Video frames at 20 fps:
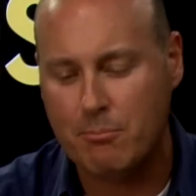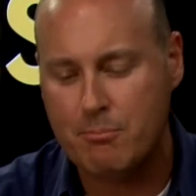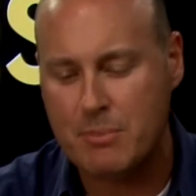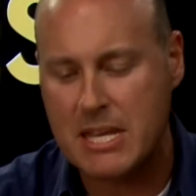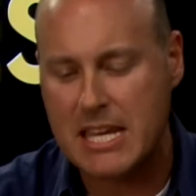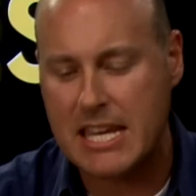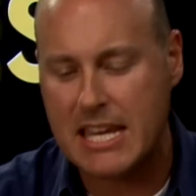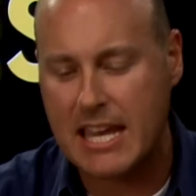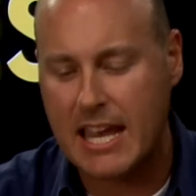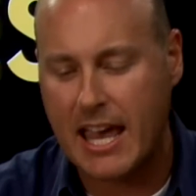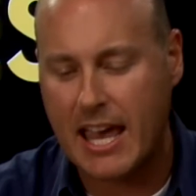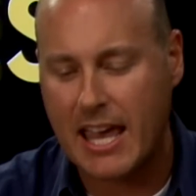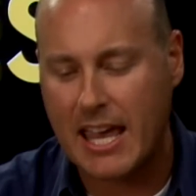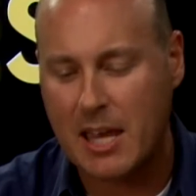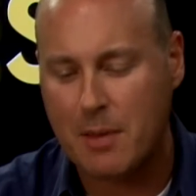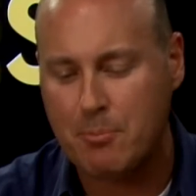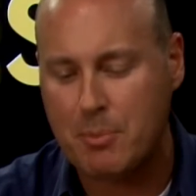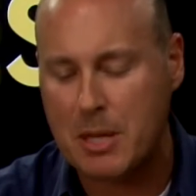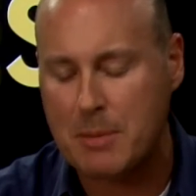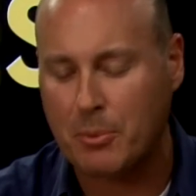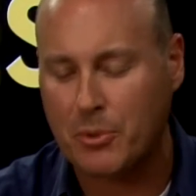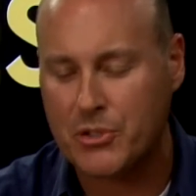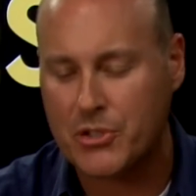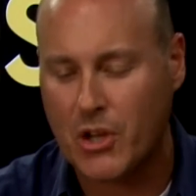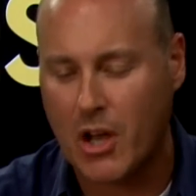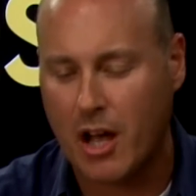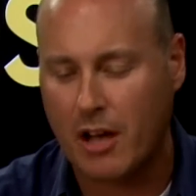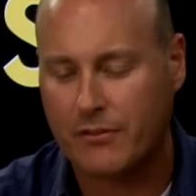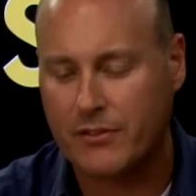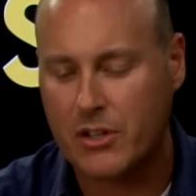BEA,
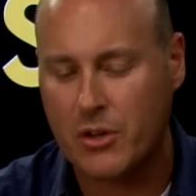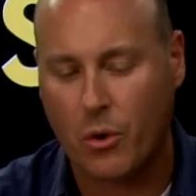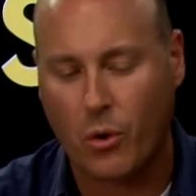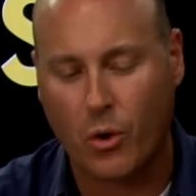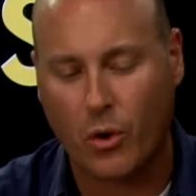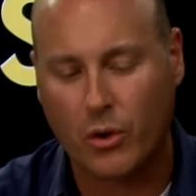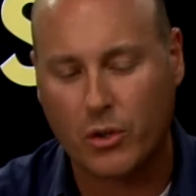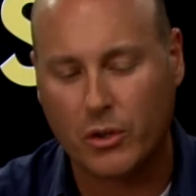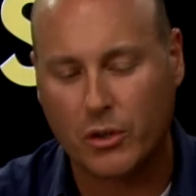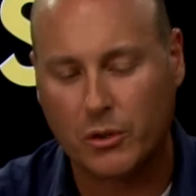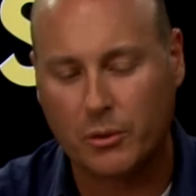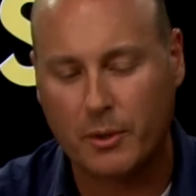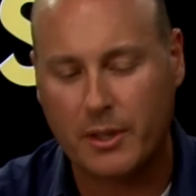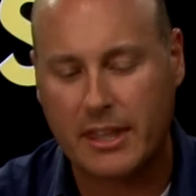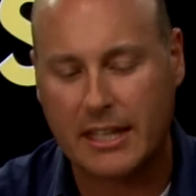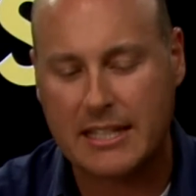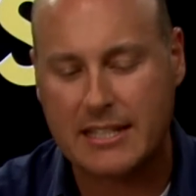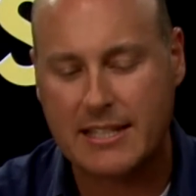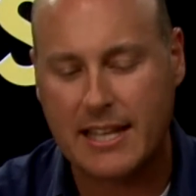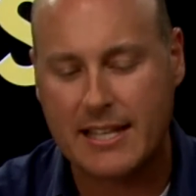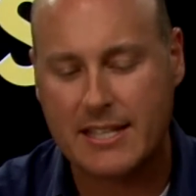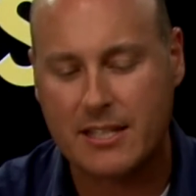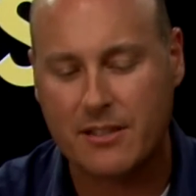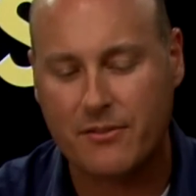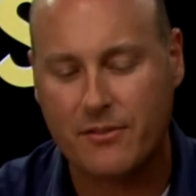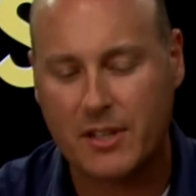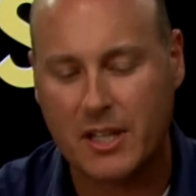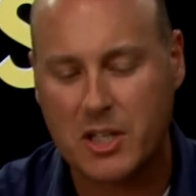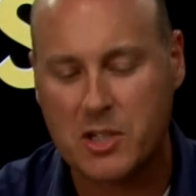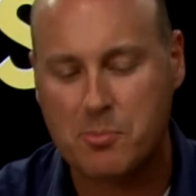PeopleSoft, and Oracle with
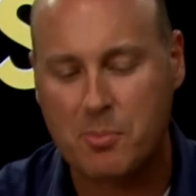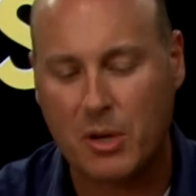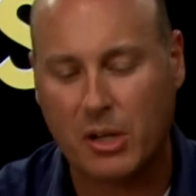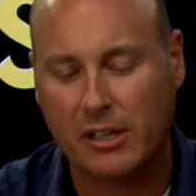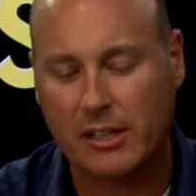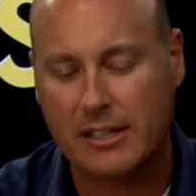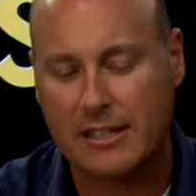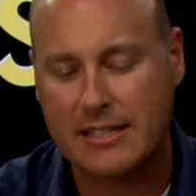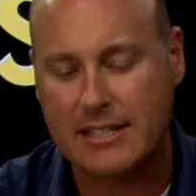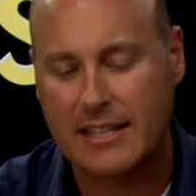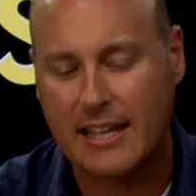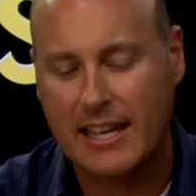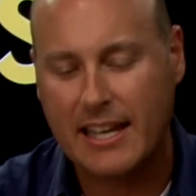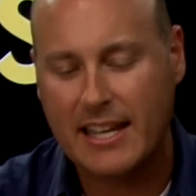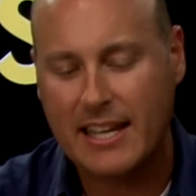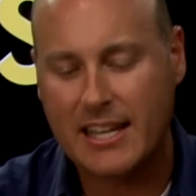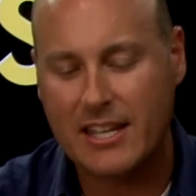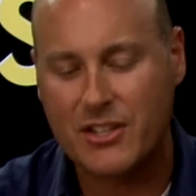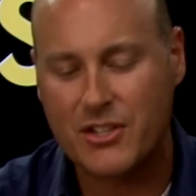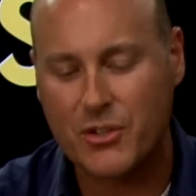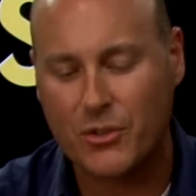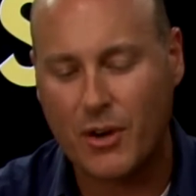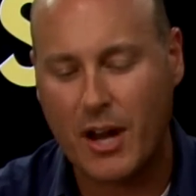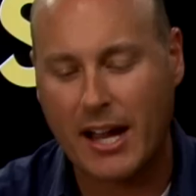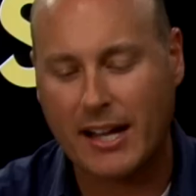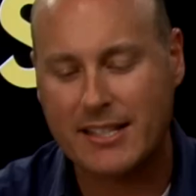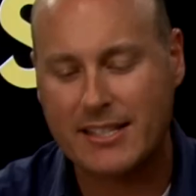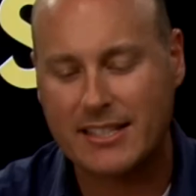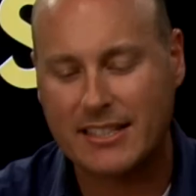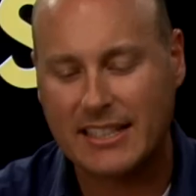extensive experience in
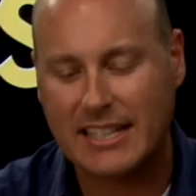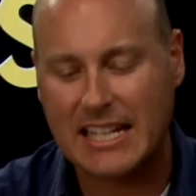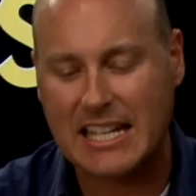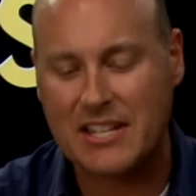direct,